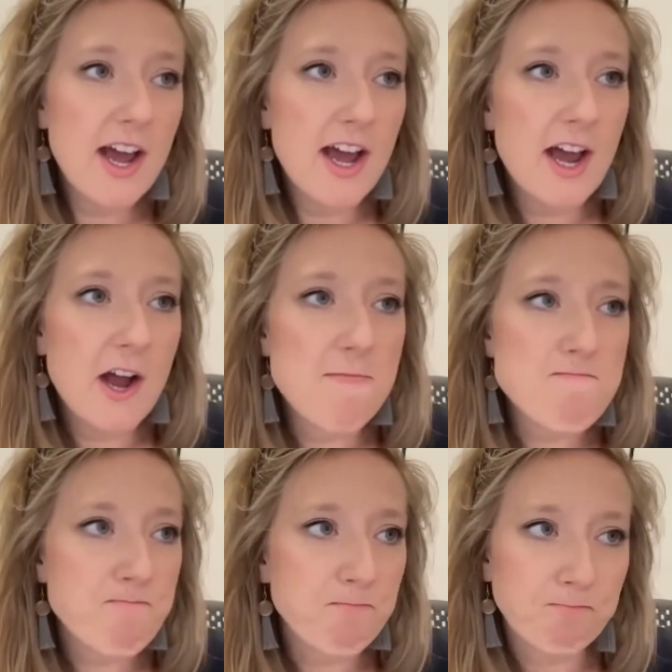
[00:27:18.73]

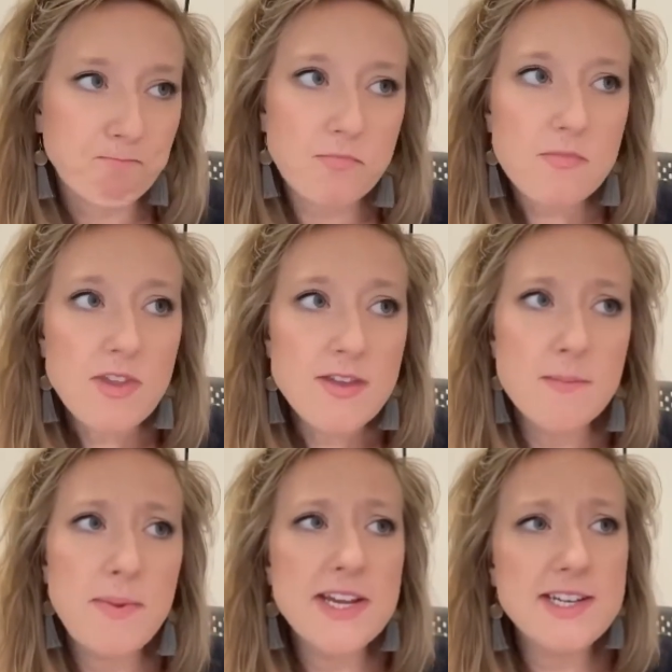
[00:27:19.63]
Um, the
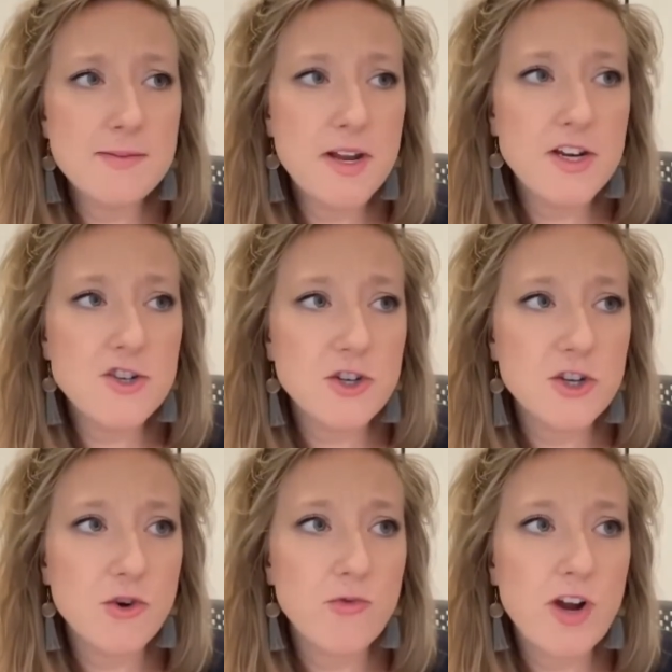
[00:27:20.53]
P&D
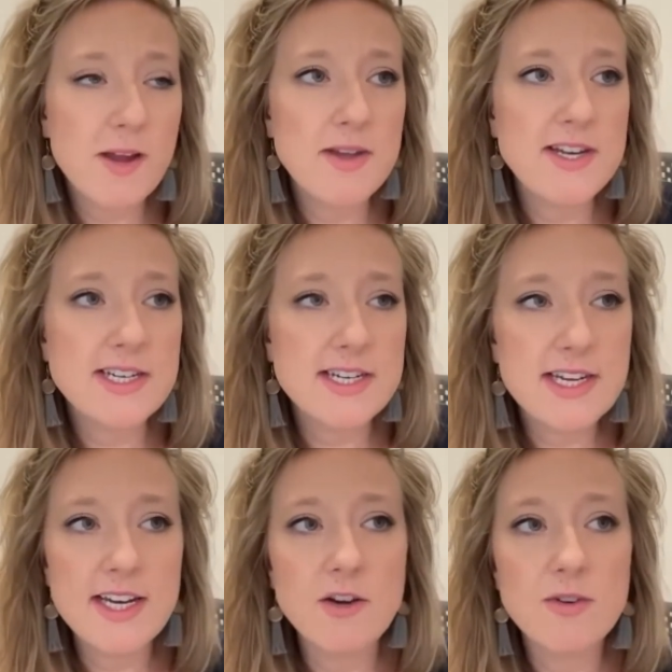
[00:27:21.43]
manager recommended
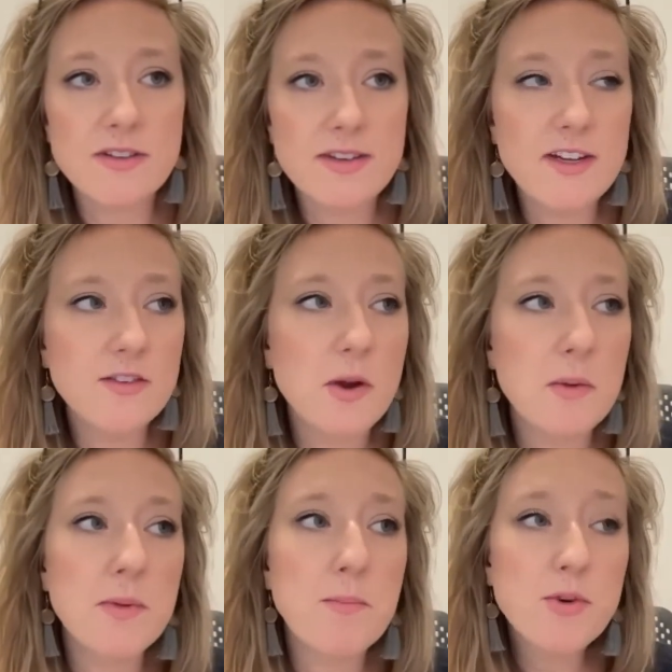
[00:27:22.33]
getting receipts from
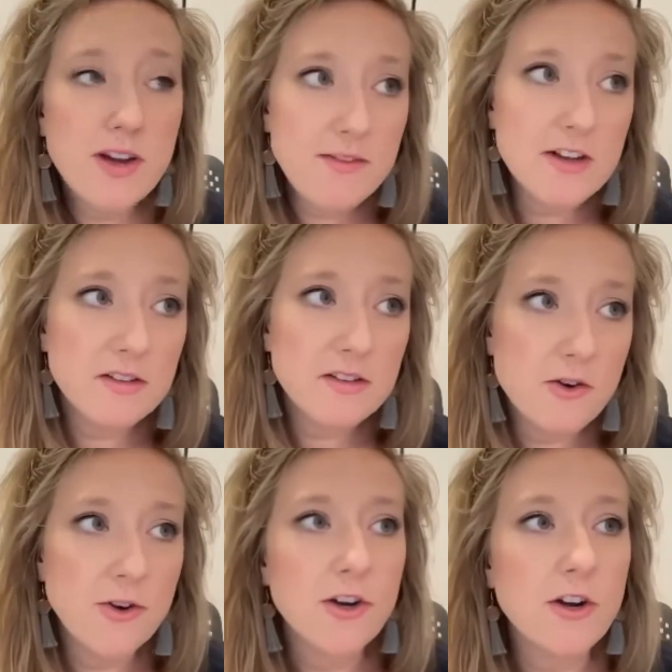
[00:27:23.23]
the previous
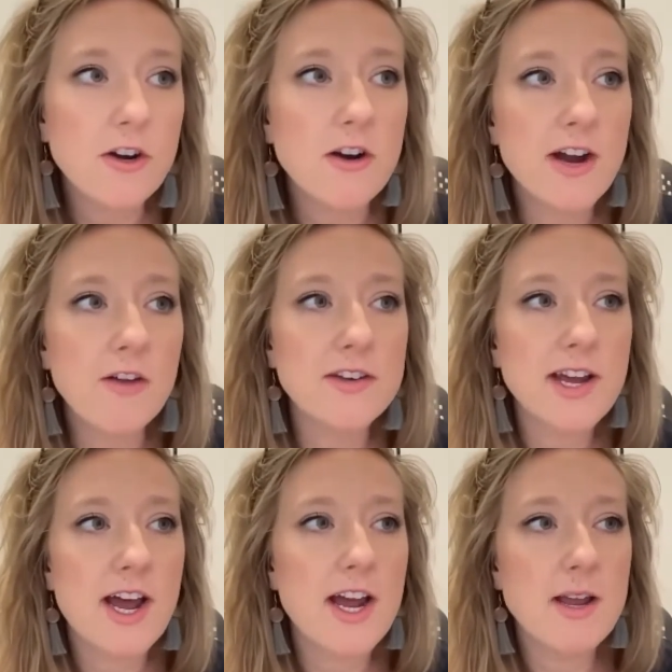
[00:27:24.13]
owner around the
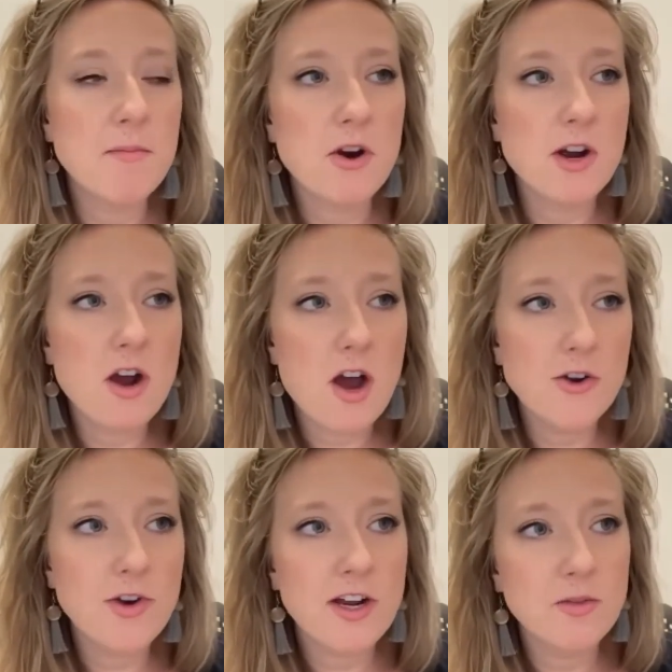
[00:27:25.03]
time our
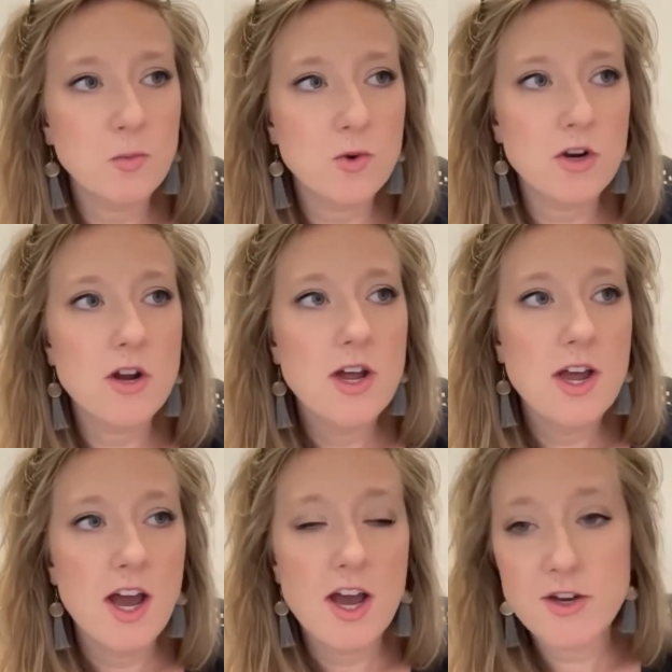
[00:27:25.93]
contracts were
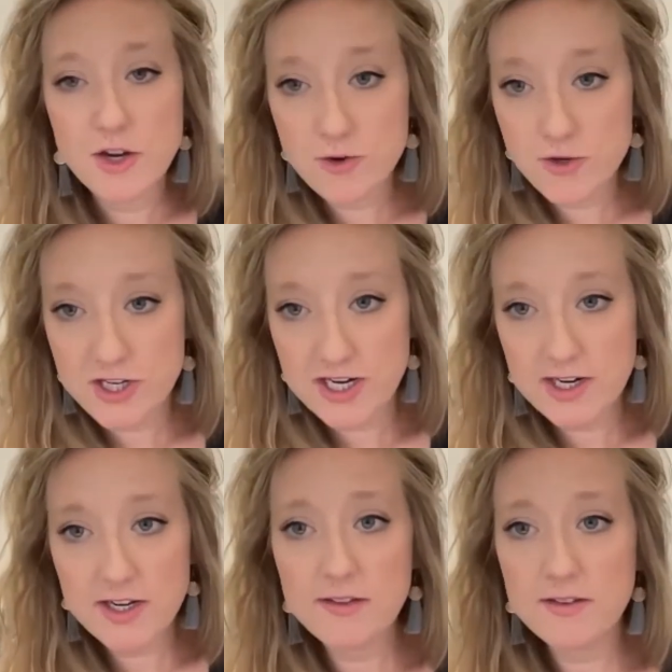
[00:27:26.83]
uh,
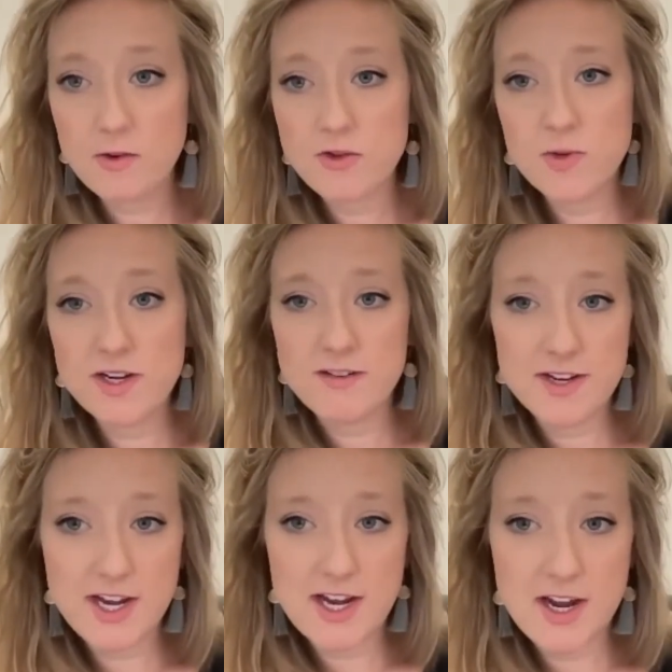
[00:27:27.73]
negotiated. So do we have
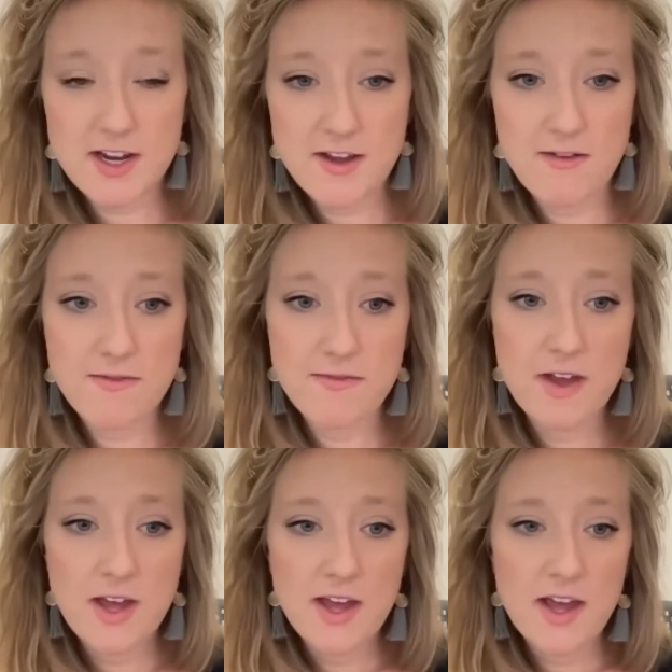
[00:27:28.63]
any kind of
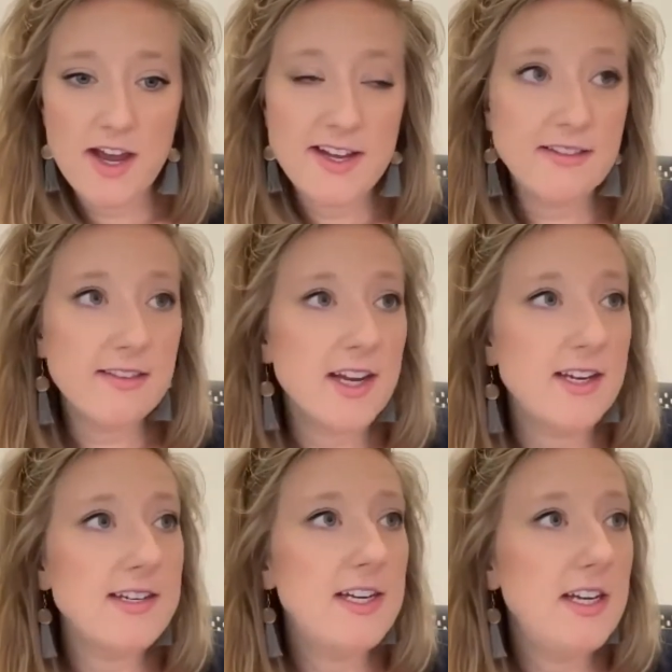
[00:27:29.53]
uh,
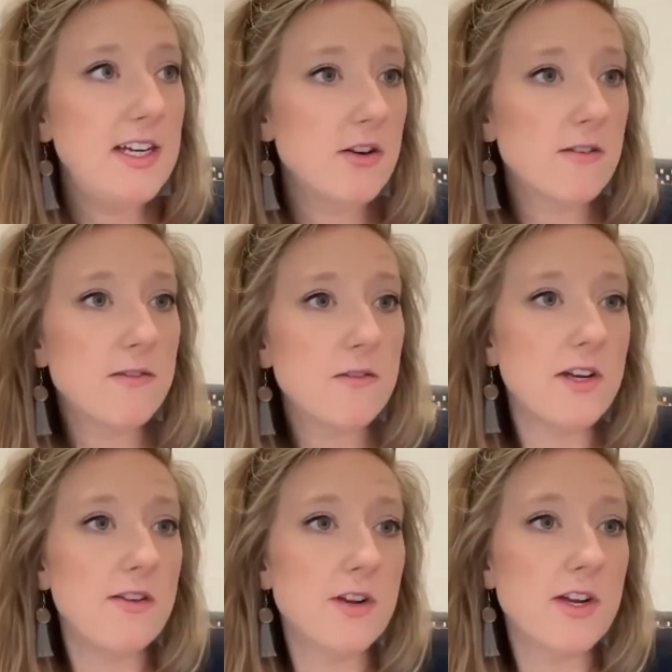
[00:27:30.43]
insight here for
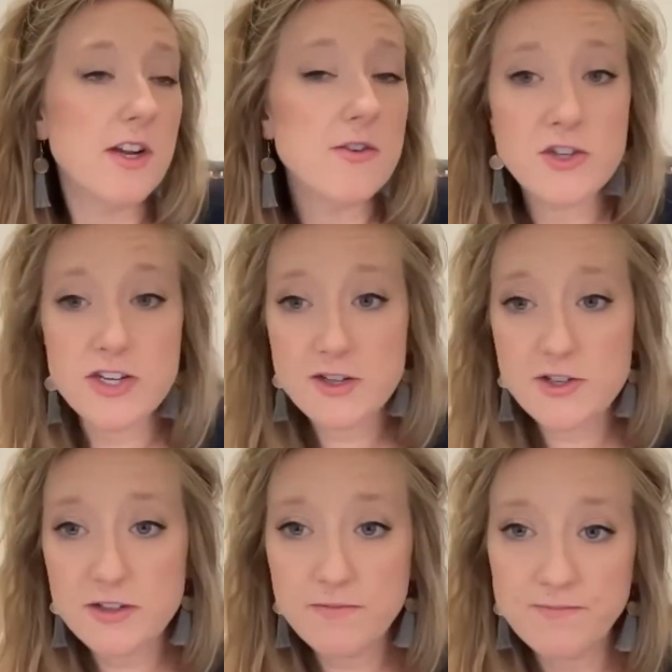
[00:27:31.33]
re-
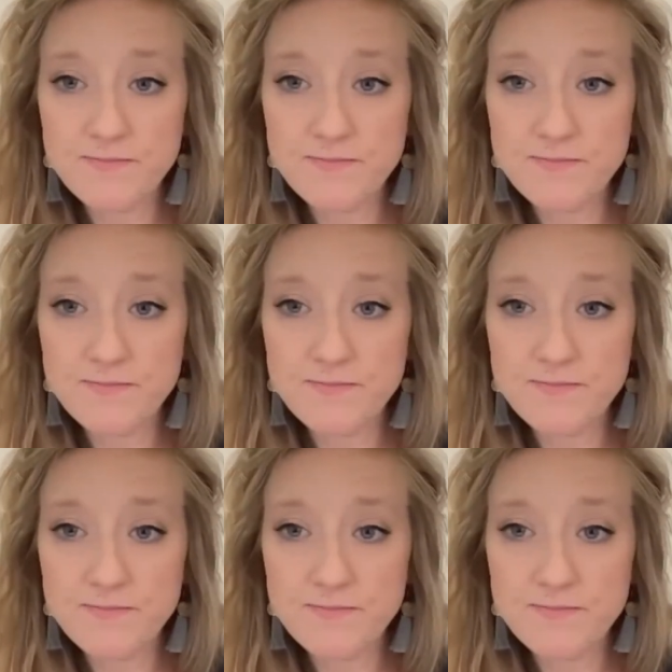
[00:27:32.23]
renegotiation?